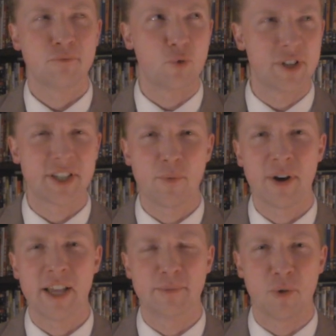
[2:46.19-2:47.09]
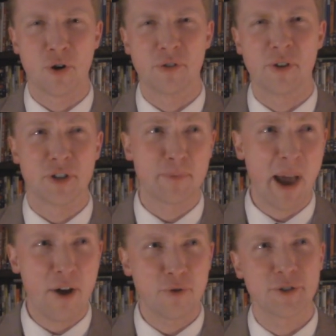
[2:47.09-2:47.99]
When someone has murdered their
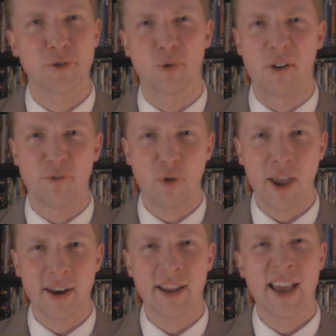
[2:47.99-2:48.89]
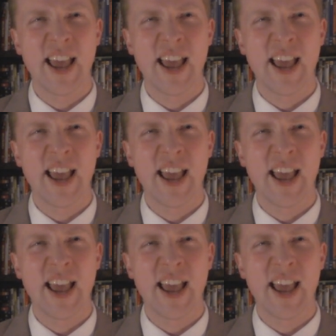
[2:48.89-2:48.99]
spouse or a friend,